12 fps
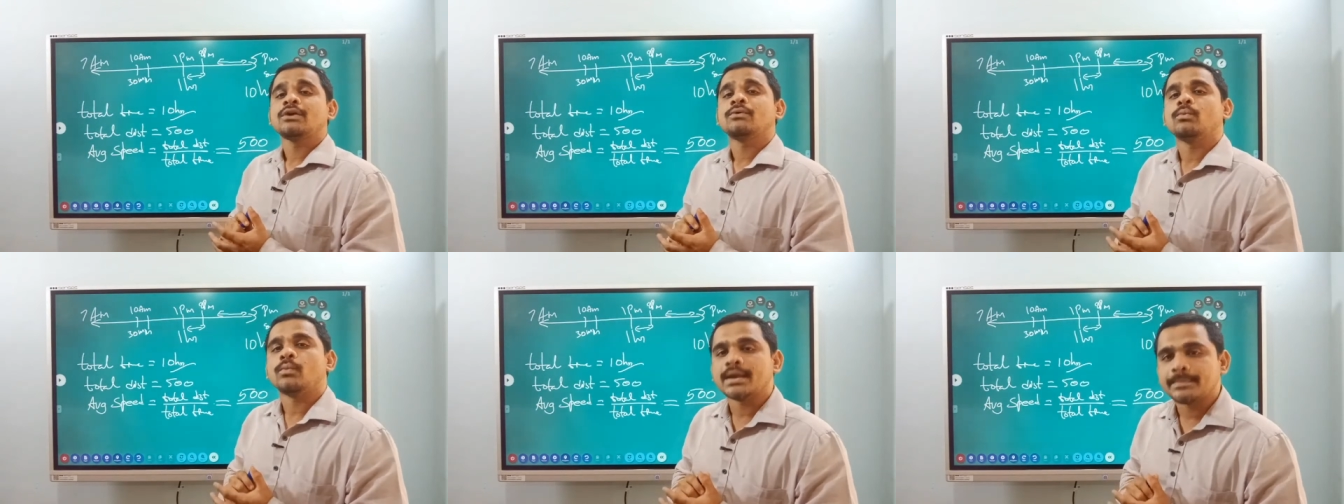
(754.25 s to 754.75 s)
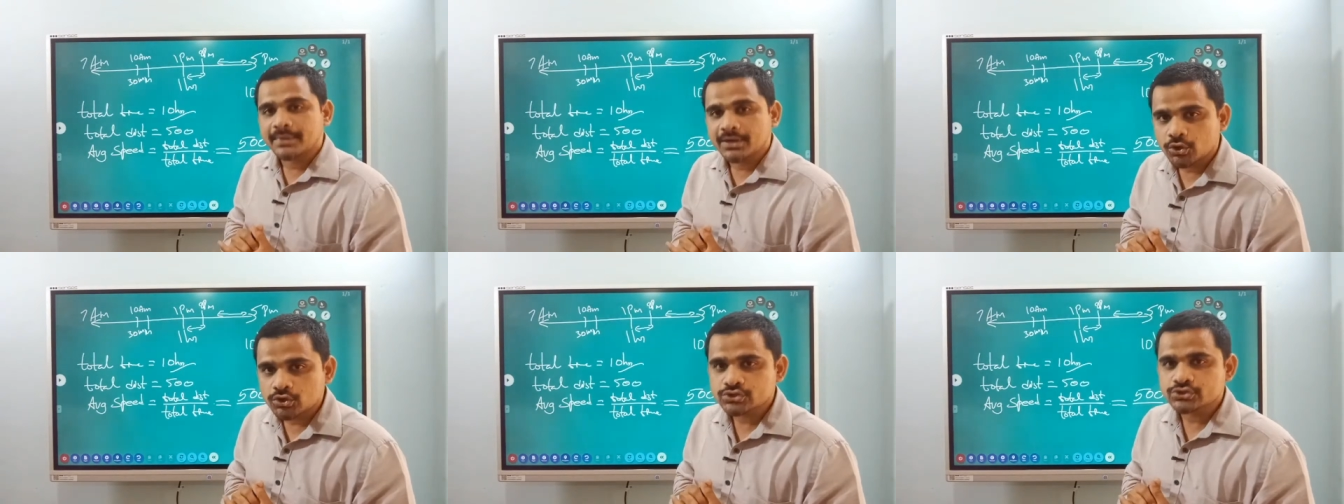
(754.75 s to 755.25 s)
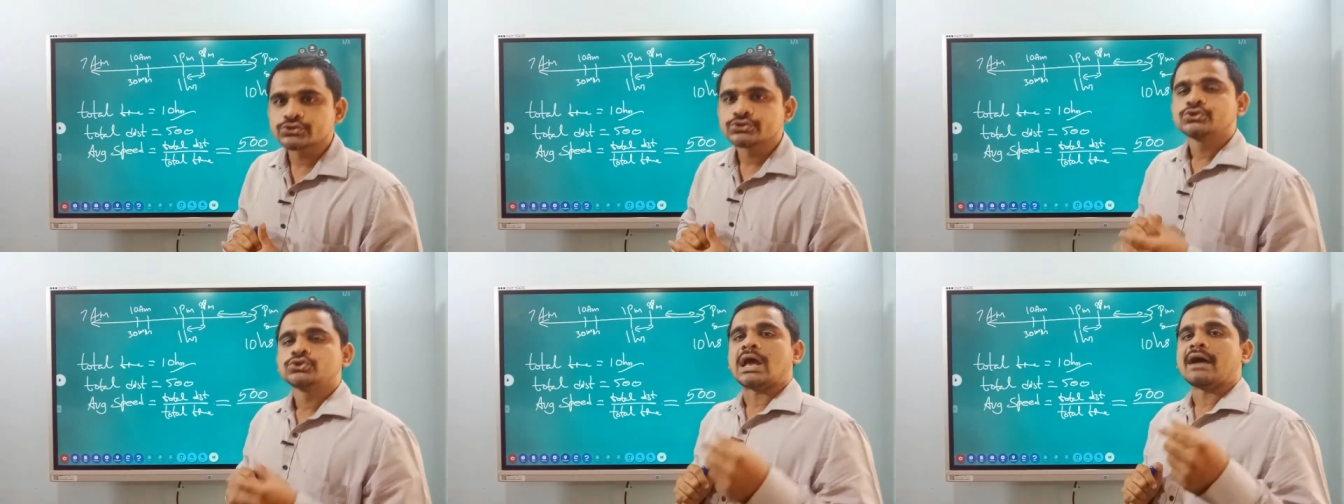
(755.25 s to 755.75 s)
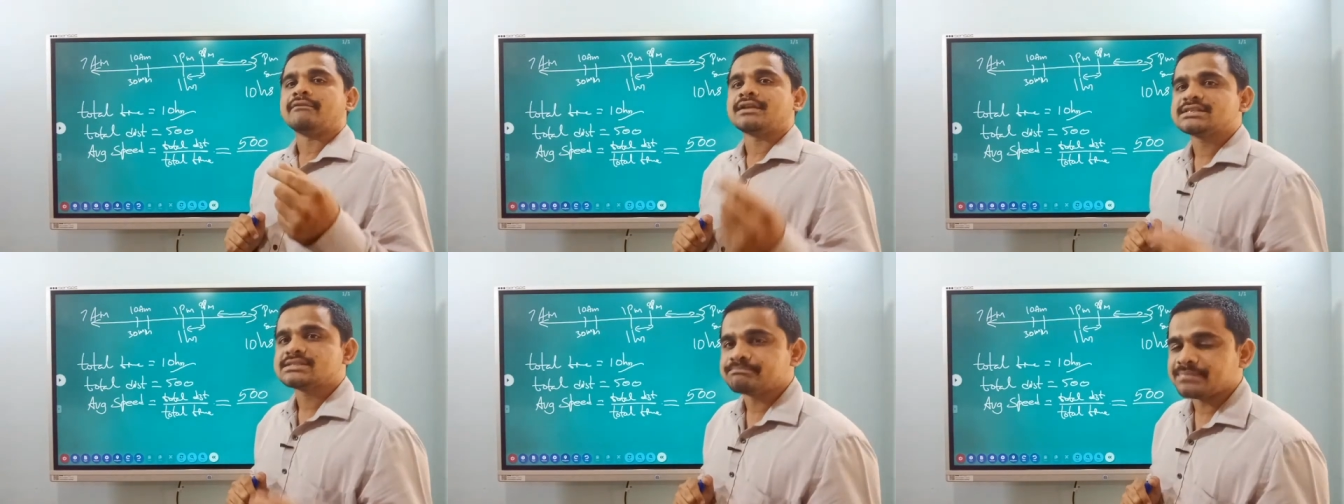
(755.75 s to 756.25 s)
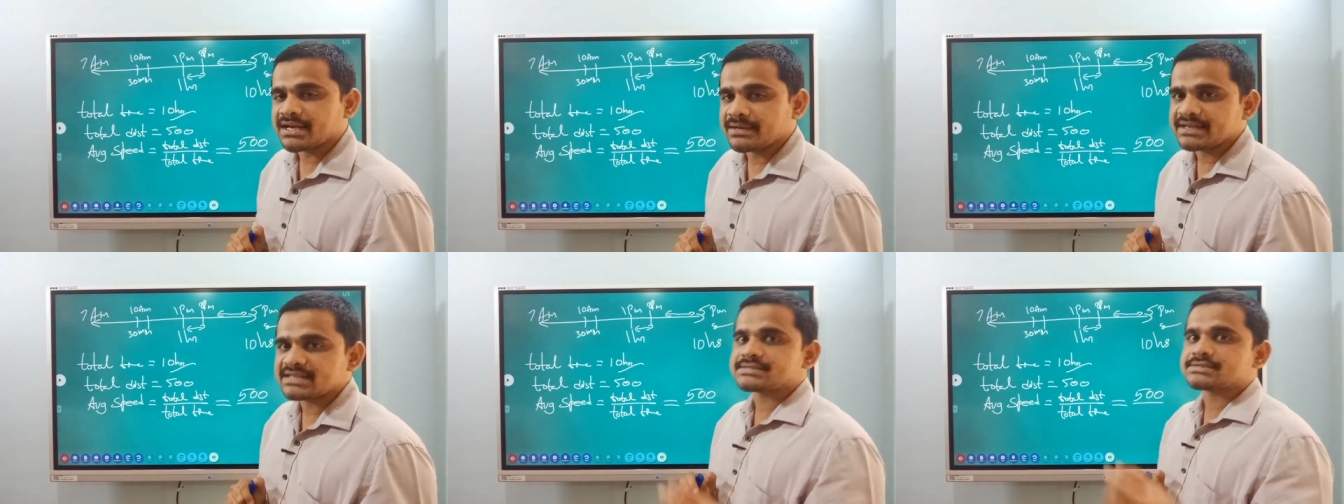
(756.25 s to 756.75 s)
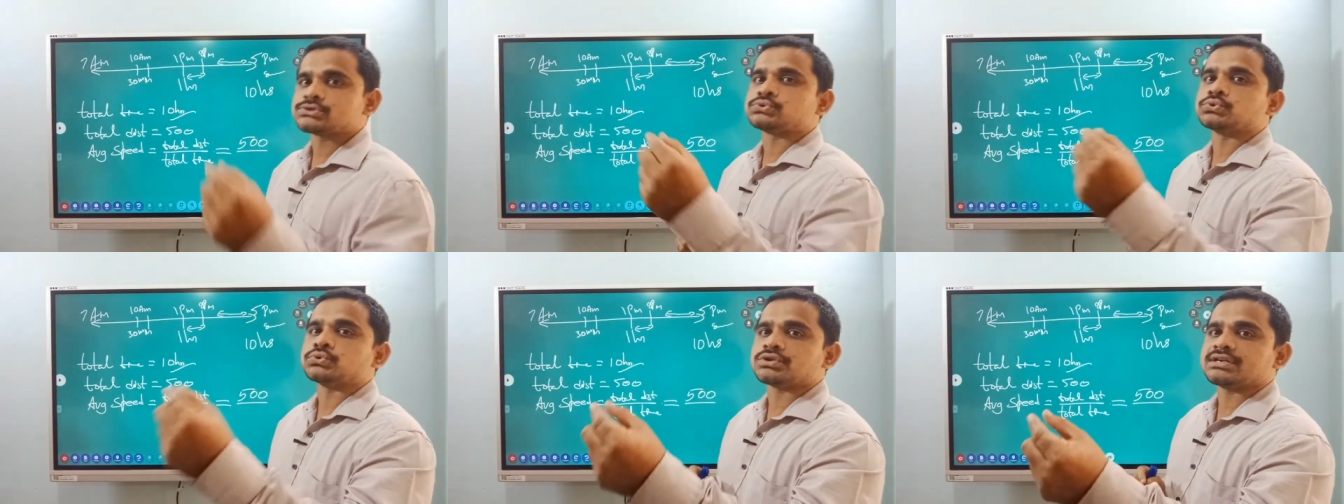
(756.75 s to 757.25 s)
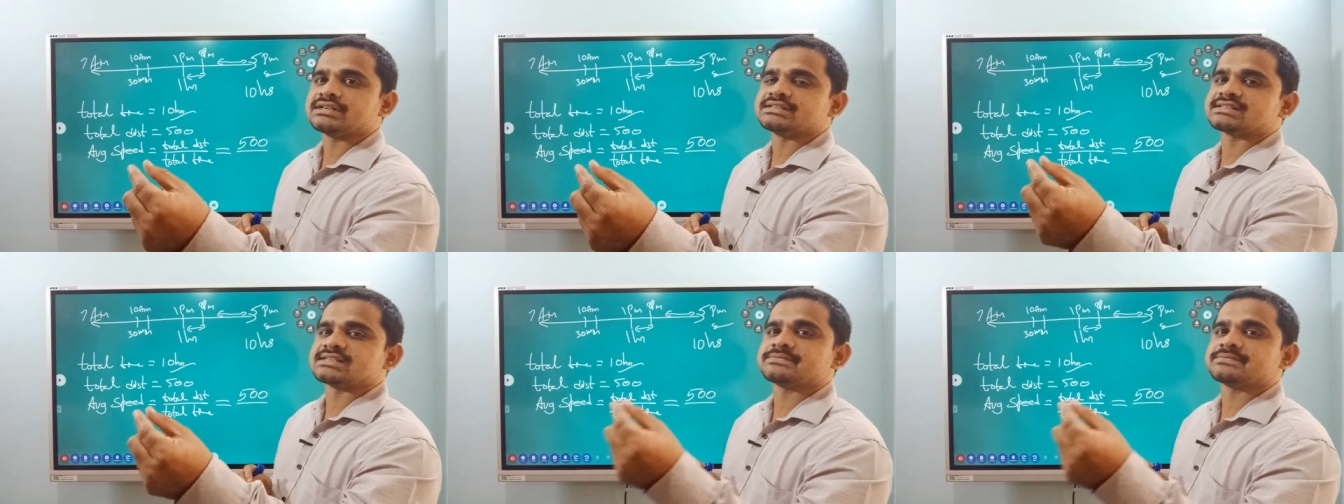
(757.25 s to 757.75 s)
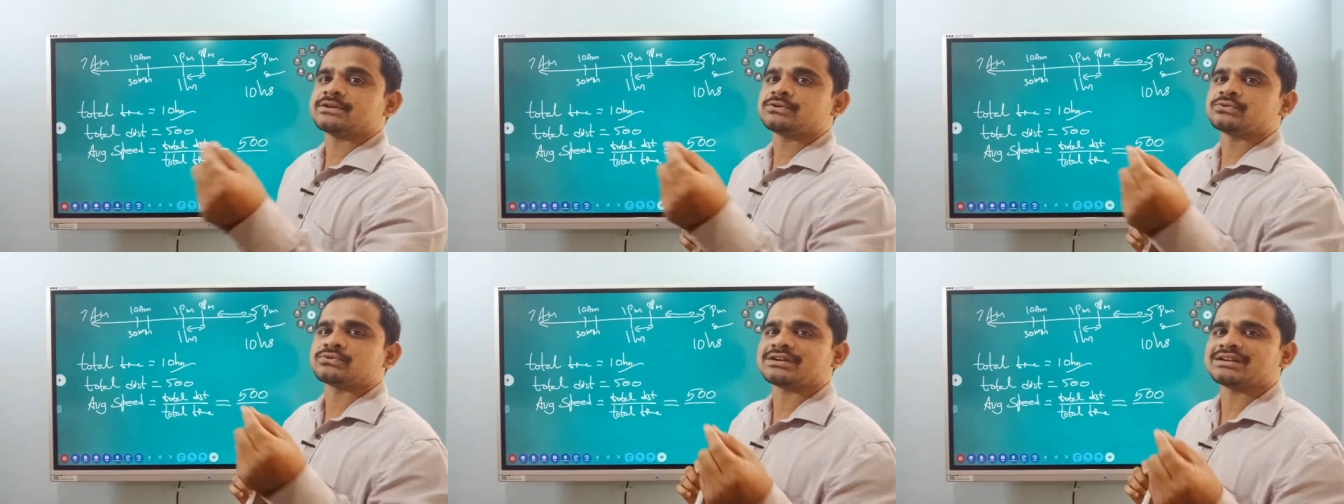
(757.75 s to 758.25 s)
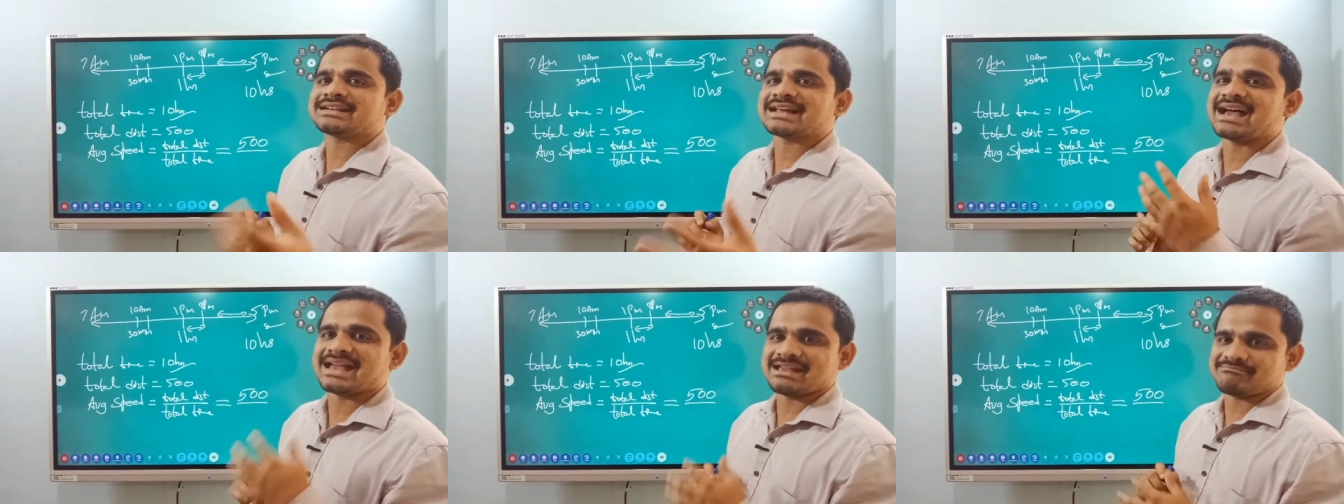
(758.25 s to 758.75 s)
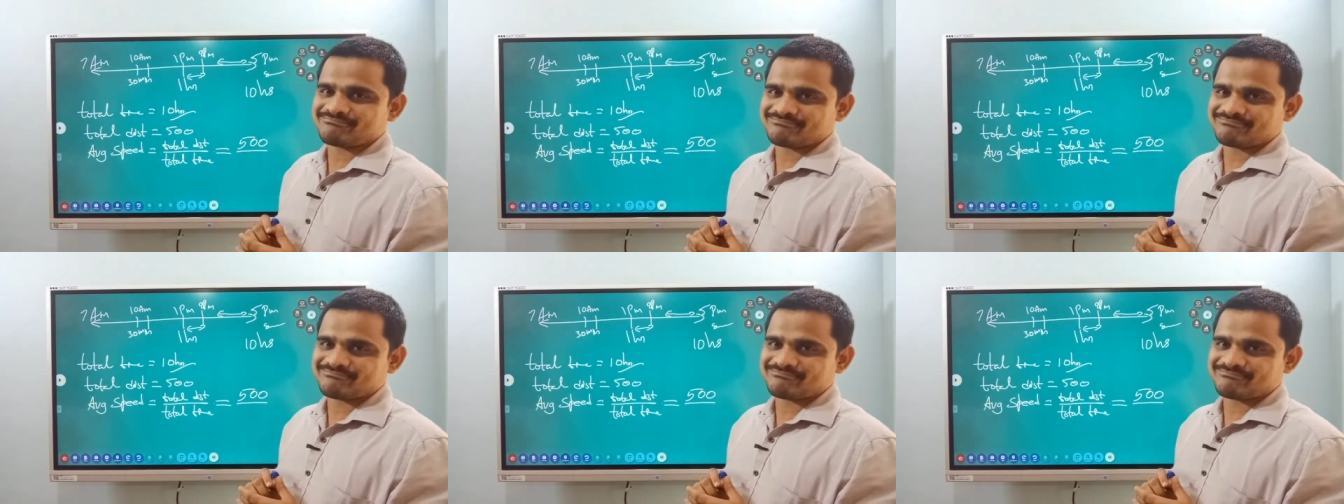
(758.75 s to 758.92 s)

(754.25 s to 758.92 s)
Why? Because average speed means total distance by total time.